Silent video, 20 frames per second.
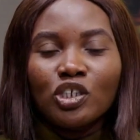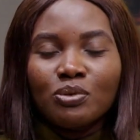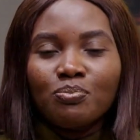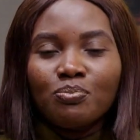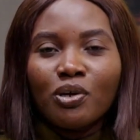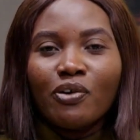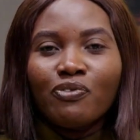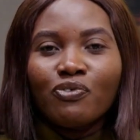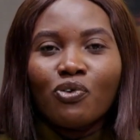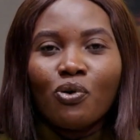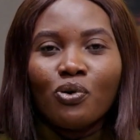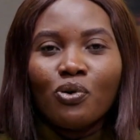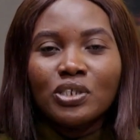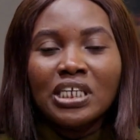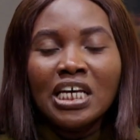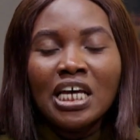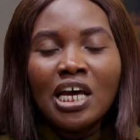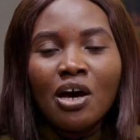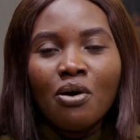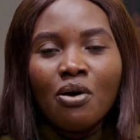But of course,
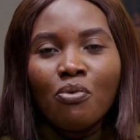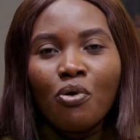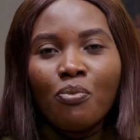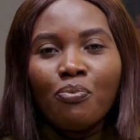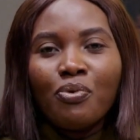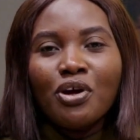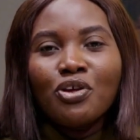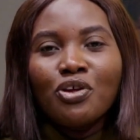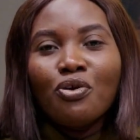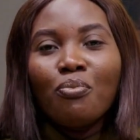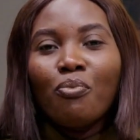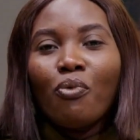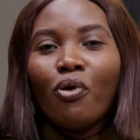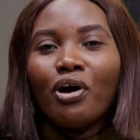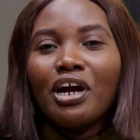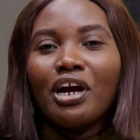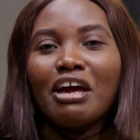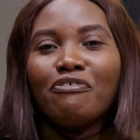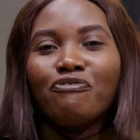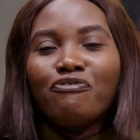we'll bring you more
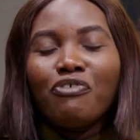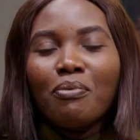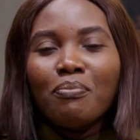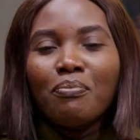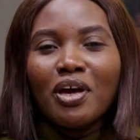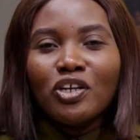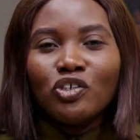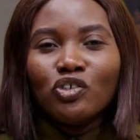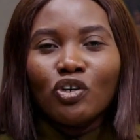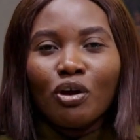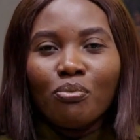information,